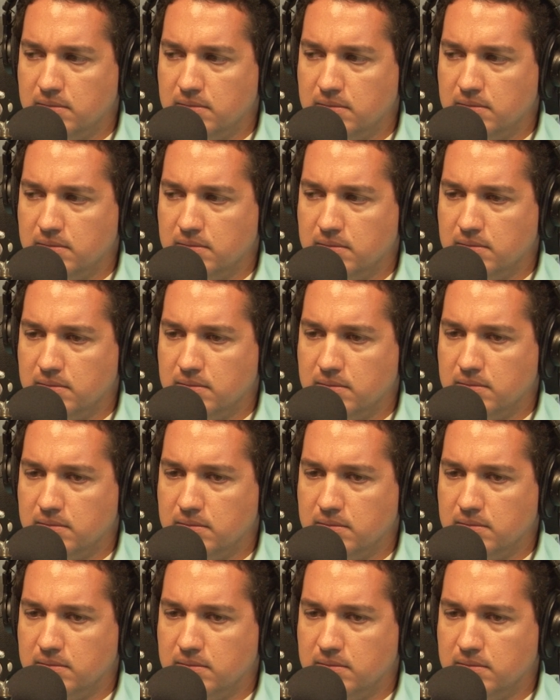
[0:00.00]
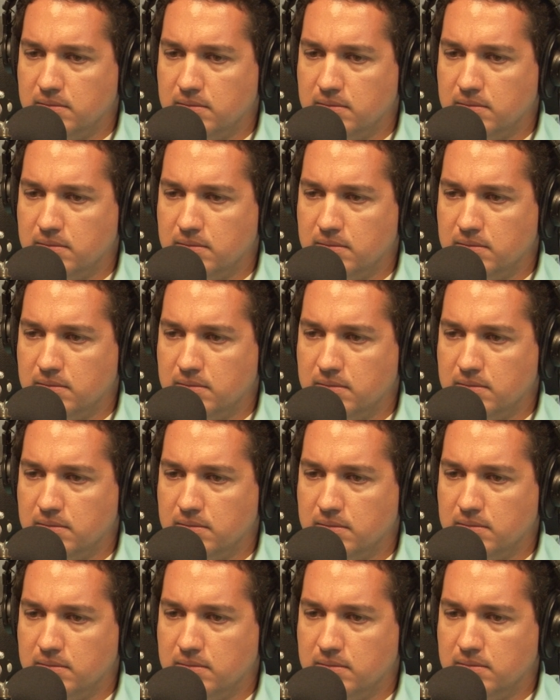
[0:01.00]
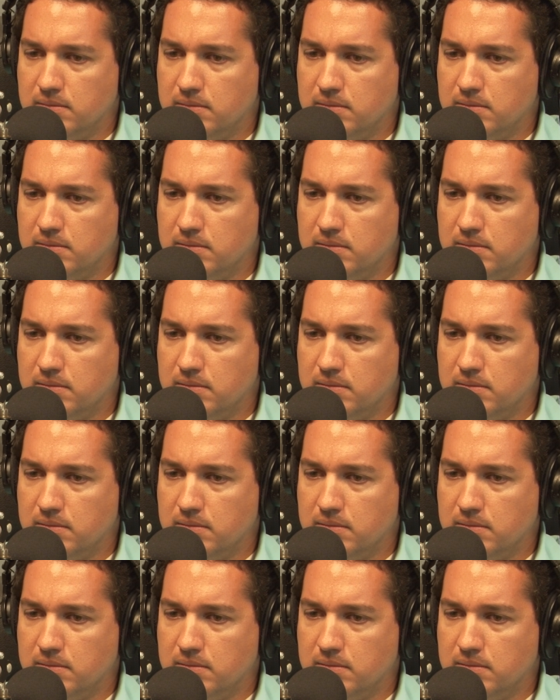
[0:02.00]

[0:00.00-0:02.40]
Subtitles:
(no one is talking)